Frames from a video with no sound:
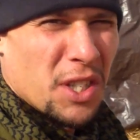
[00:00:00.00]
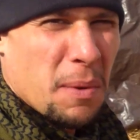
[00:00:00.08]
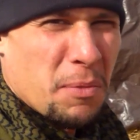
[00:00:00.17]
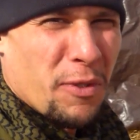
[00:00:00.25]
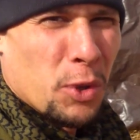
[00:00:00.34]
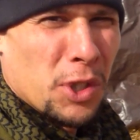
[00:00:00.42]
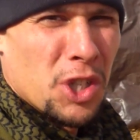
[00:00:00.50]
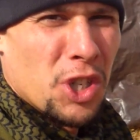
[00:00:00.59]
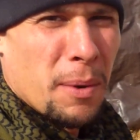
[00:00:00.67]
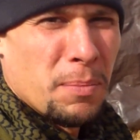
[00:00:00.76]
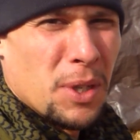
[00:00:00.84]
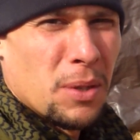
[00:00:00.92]
if you step the
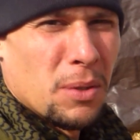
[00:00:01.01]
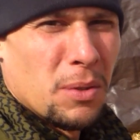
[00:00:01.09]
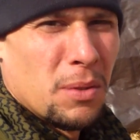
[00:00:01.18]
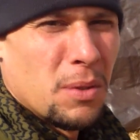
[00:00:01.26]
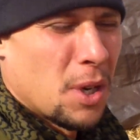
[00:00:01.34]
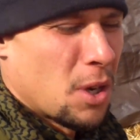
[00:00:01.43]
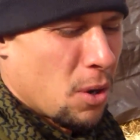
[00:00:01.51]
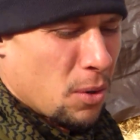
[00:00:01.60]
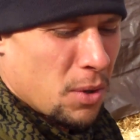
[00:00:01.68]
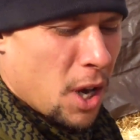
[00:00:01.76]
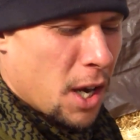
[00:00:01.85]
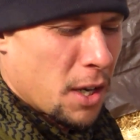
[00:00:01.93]
voltage up, you
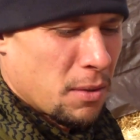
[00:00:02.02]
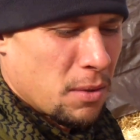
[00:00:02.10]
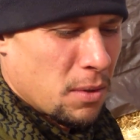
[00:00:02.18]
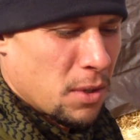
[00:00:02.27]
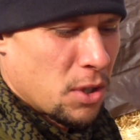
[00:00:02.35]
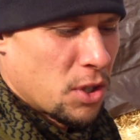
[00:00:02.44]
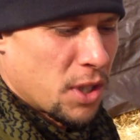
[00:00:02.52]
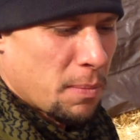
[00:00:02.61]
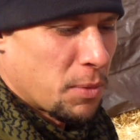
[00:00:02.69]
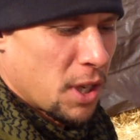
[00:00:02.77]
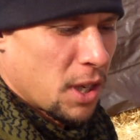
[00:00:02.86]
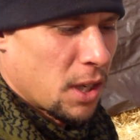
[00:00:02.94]

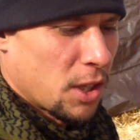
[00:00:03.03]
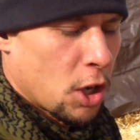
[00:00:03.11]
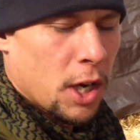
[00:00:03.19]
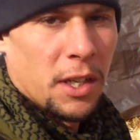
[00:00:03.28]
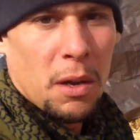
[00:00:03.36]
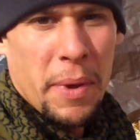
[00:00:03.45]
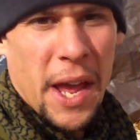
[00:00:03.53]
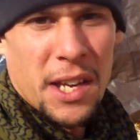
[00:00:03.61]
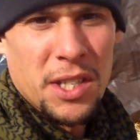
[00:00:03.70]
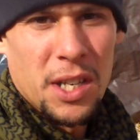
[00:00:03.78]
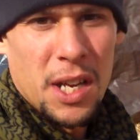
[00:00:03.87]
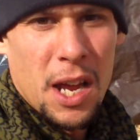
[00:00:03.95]
step the current
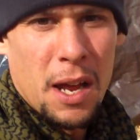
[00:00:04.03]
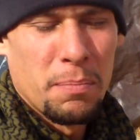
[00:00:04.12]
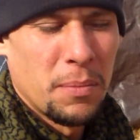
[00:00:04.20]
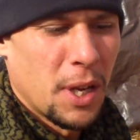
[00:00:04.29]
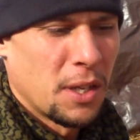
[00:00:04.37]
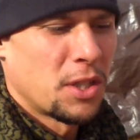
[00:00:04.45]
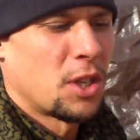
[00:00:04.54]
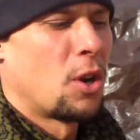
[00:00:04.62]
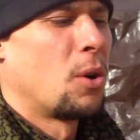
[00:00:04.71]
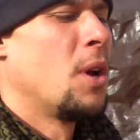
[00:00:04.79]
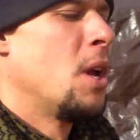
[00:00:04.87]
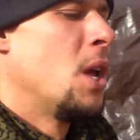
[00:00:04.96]
capacity up, and
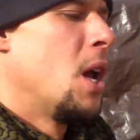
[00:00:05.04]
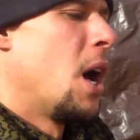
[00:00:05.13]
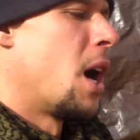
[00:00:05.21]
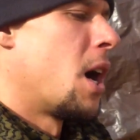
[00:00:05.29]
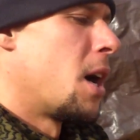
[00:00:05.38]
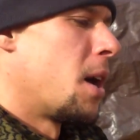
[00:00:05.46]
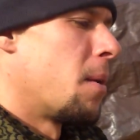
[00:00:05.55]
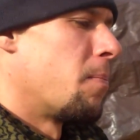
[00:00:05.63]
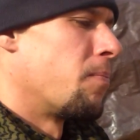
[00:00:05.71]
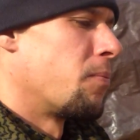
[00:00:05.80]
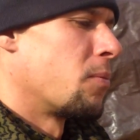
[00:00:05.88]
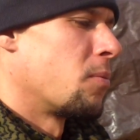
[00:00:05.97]
so
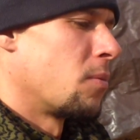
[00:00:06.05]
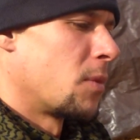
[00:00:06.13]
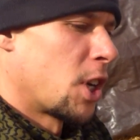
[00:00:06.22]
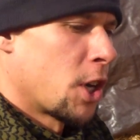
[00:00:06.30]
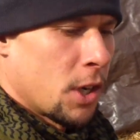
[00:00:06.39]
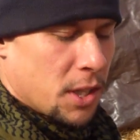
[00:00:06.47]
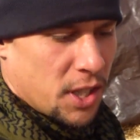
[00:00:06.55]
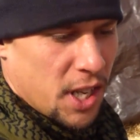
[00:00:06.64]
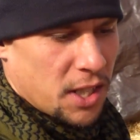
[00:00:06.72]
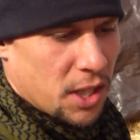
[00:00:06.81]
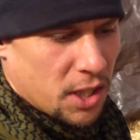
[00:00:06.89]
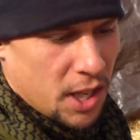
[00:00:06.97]
the current
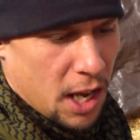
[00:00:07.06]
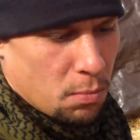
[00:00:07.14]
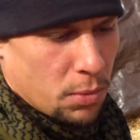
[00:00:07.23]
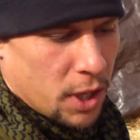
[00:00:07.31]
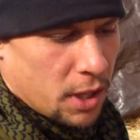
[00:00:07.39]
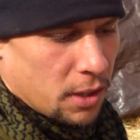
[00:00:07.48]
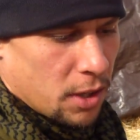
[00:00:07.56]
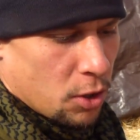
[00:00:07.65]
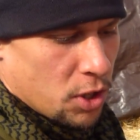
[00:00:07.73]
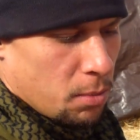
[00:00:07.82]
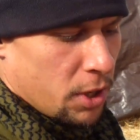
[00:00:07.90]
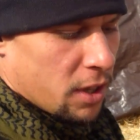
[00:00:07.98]
stays the same, but, you
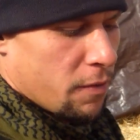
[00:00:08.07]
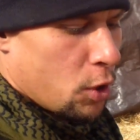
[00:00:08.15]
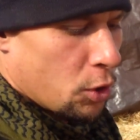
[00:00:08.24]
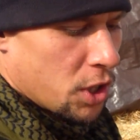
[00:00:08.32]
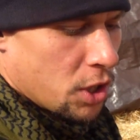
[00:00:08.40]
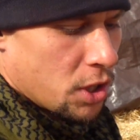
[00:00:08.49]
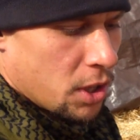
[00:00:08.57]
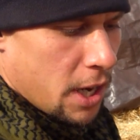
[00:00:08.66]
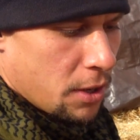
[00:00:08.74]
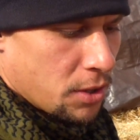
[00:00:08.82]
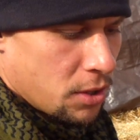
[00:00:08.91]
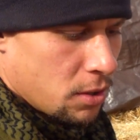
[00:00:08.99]
know, doubling the voltage
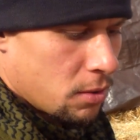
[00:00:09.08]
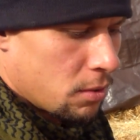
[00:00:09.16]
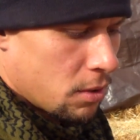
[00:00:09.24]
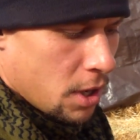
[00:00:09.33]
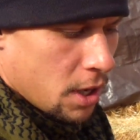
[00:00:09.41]
allows